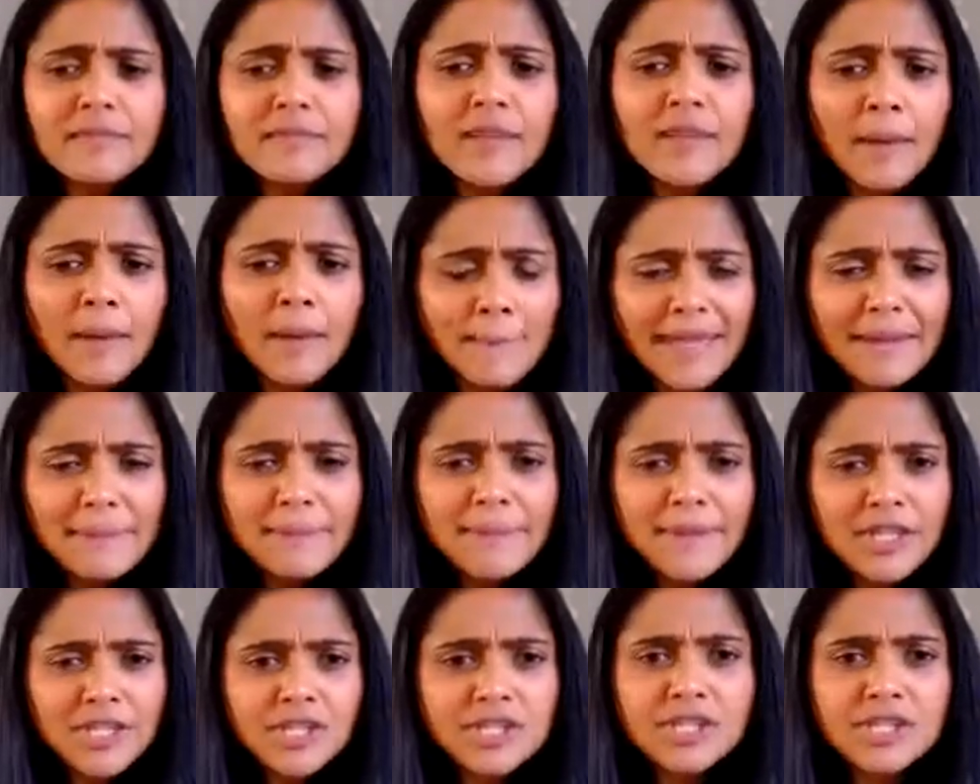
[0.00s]
maybe
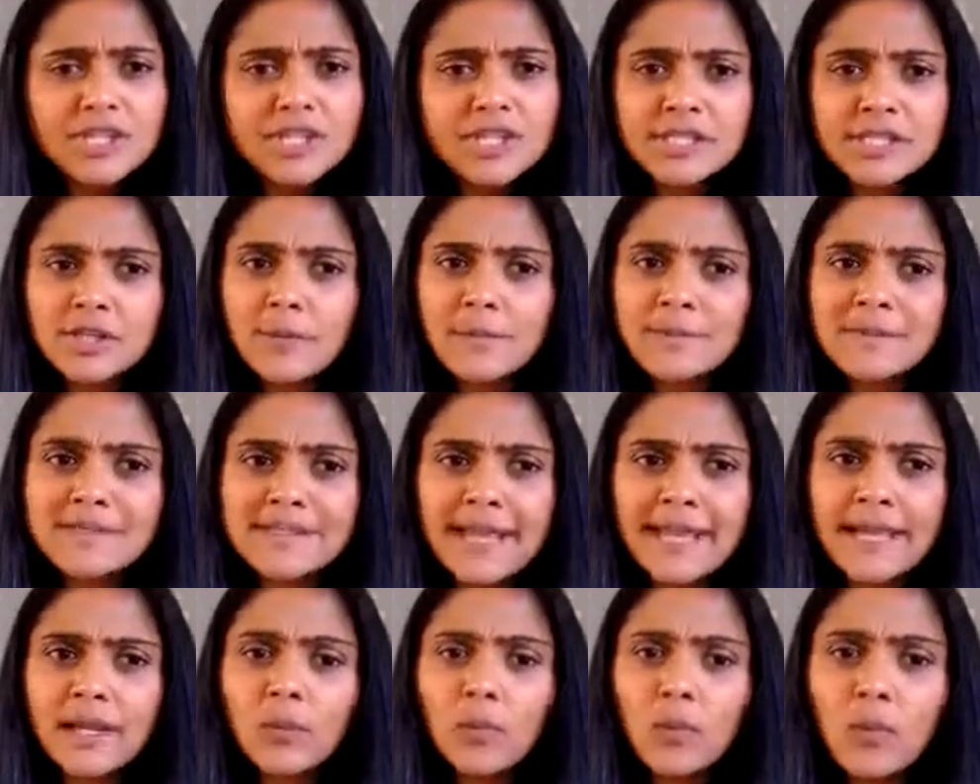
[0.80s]
you should stop
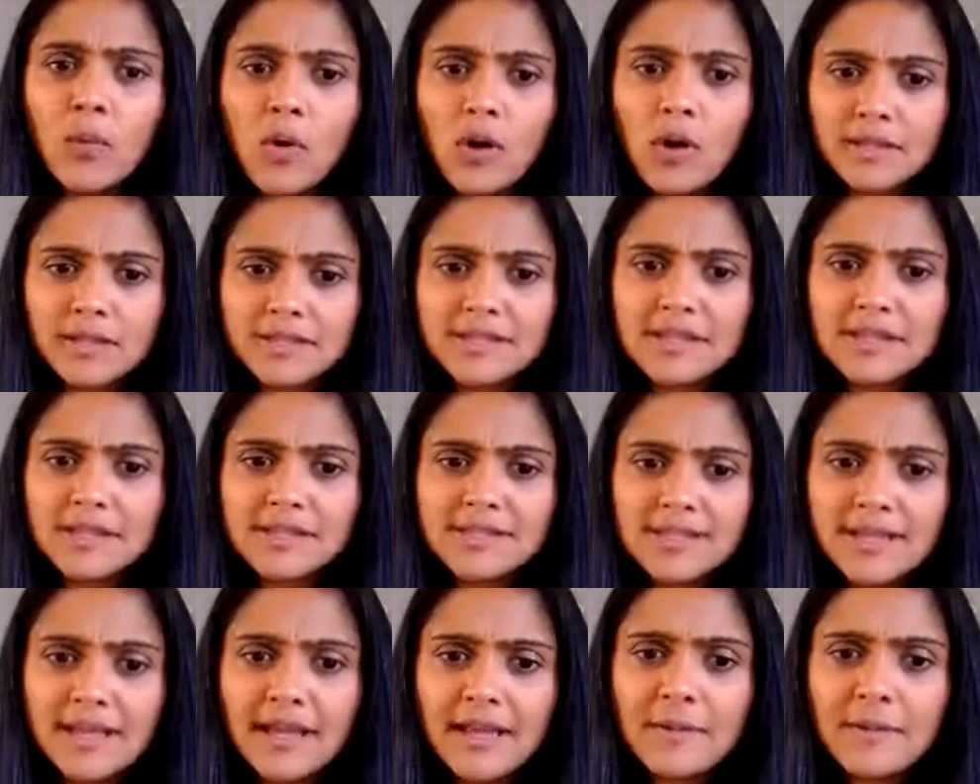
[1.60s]
saying what, because
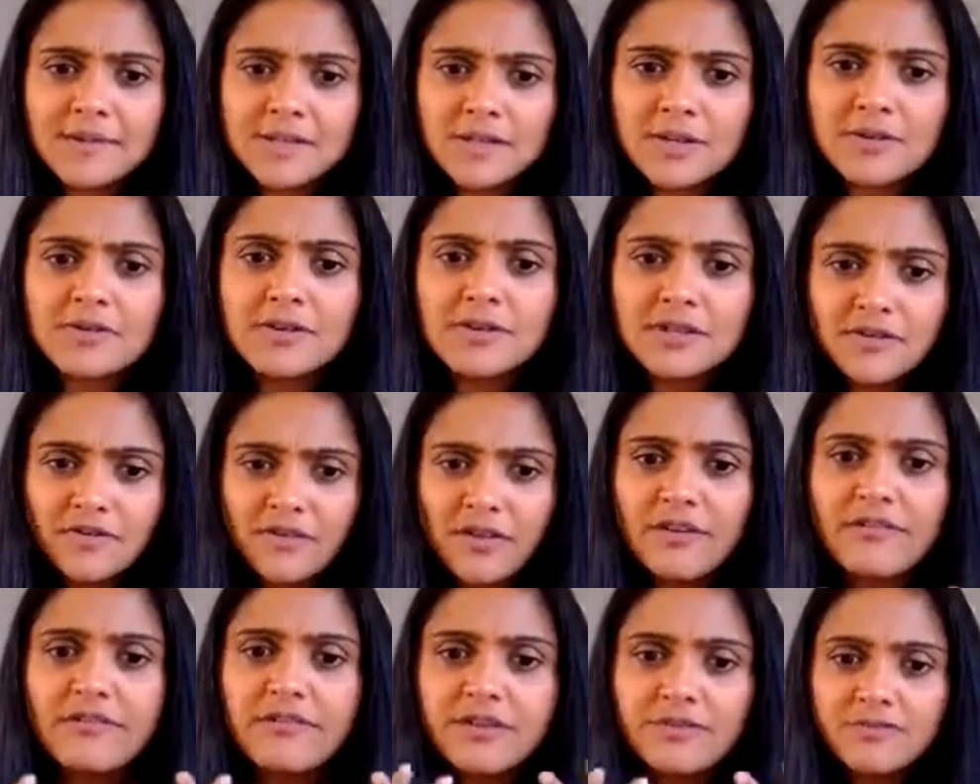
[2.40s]
it comes across
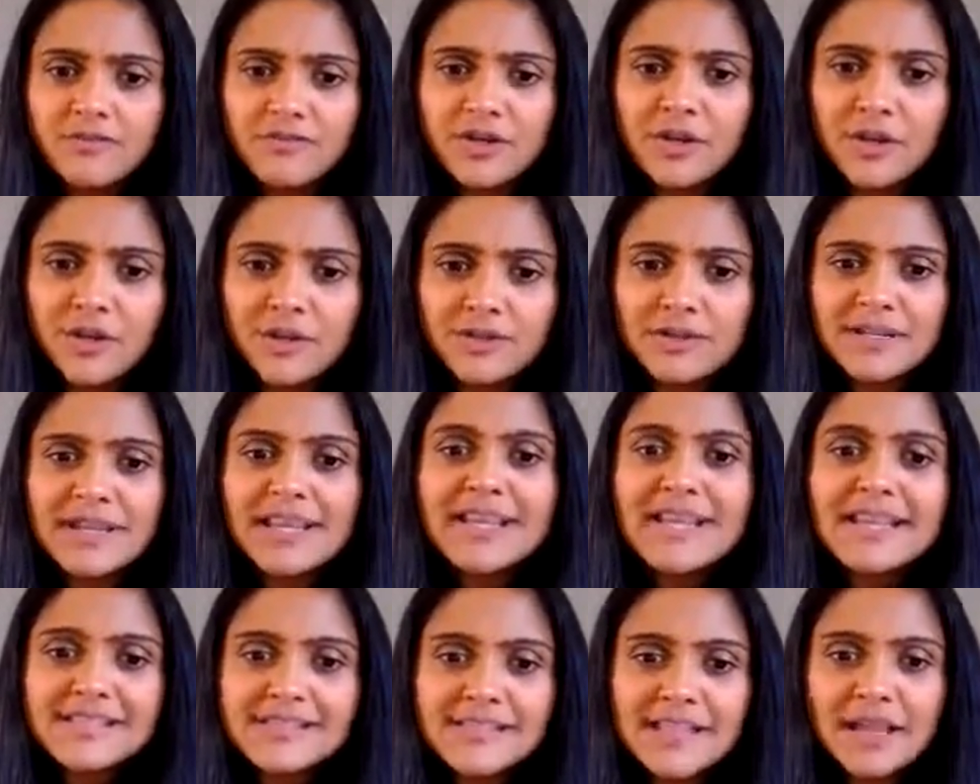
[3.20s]
very rude.
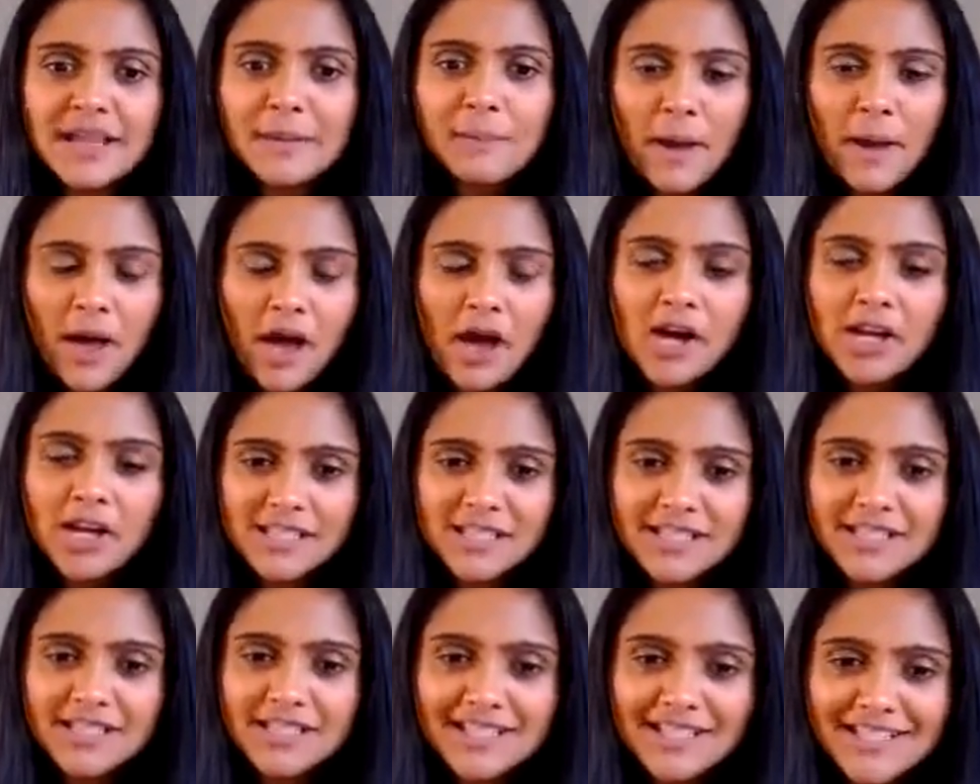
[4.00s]
Say
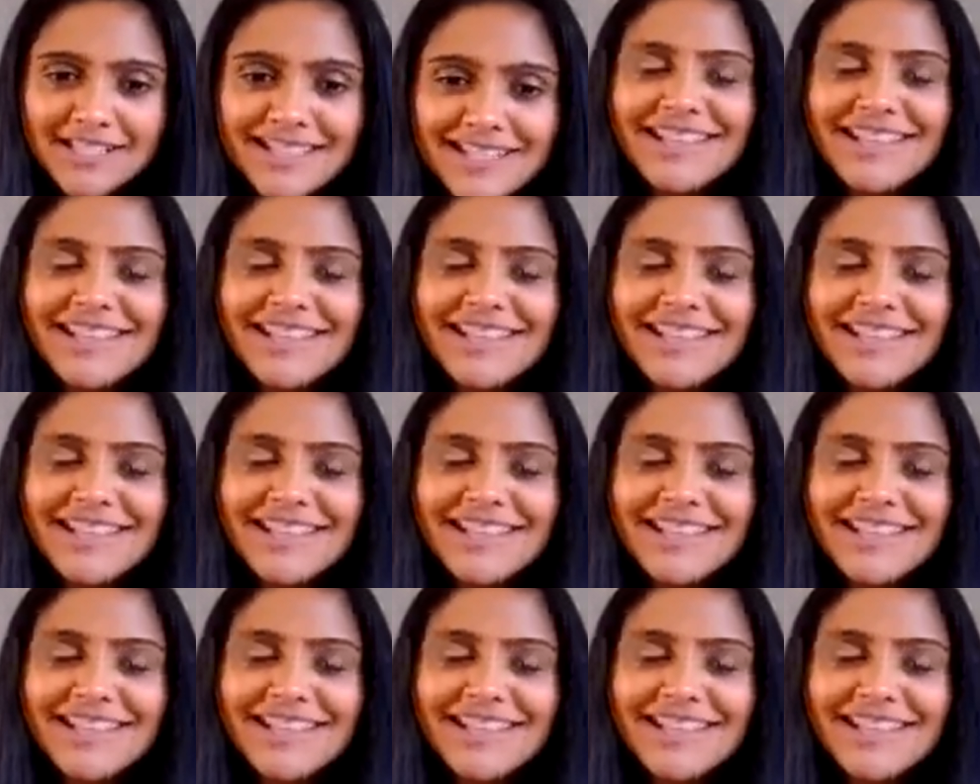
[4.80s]
pardon.